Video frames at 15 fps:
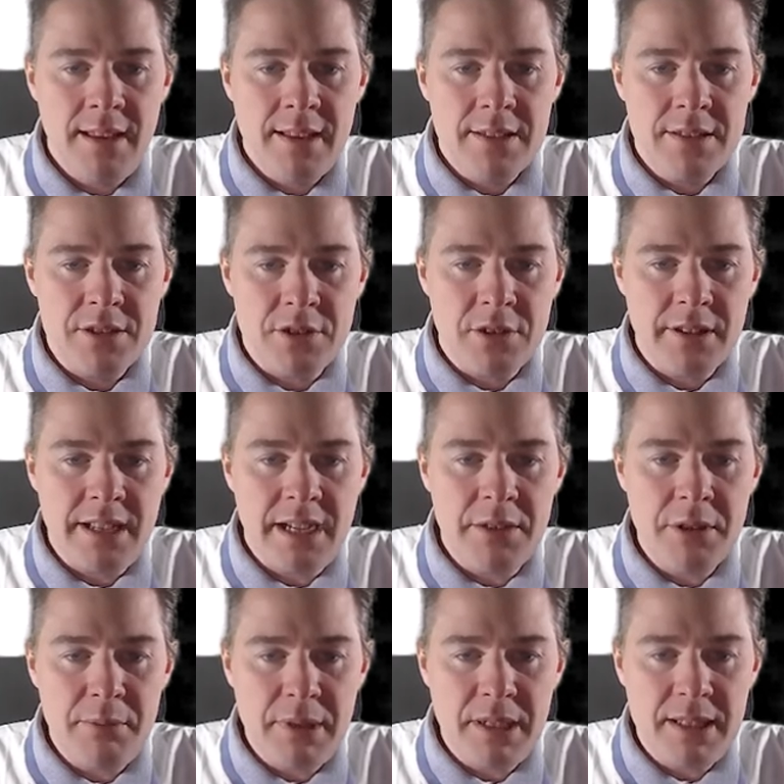scroll down
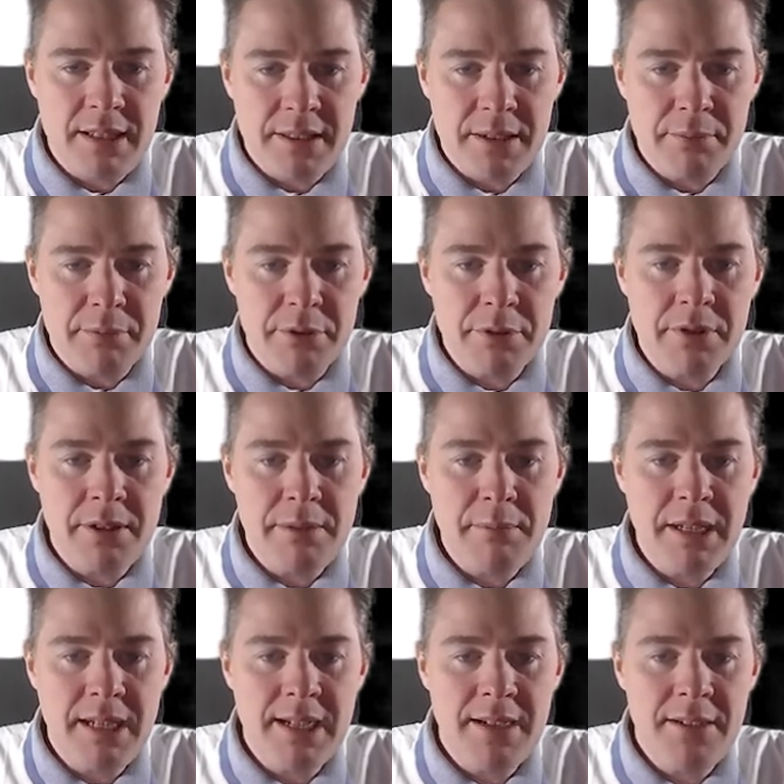a bit on the program
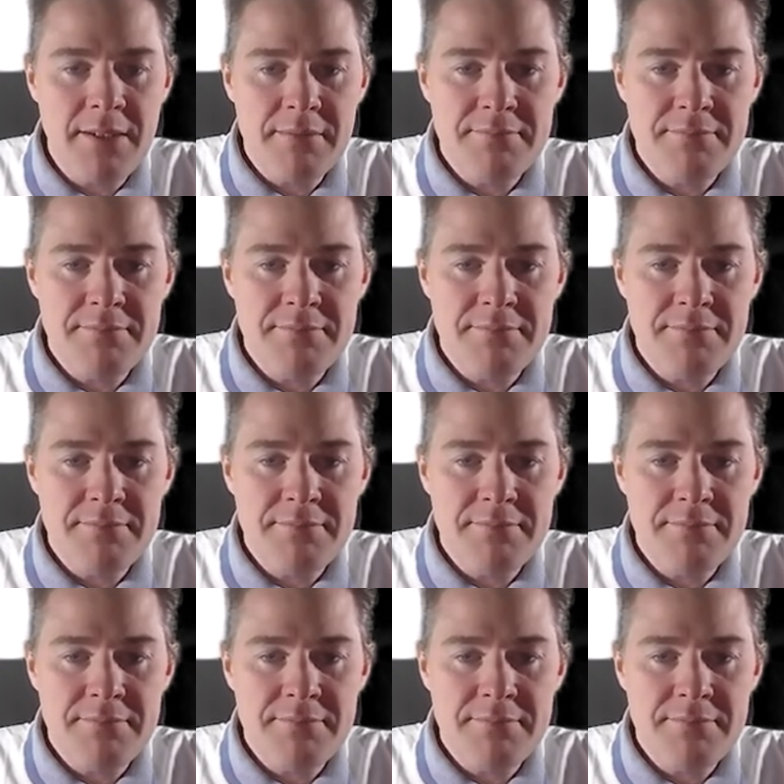here.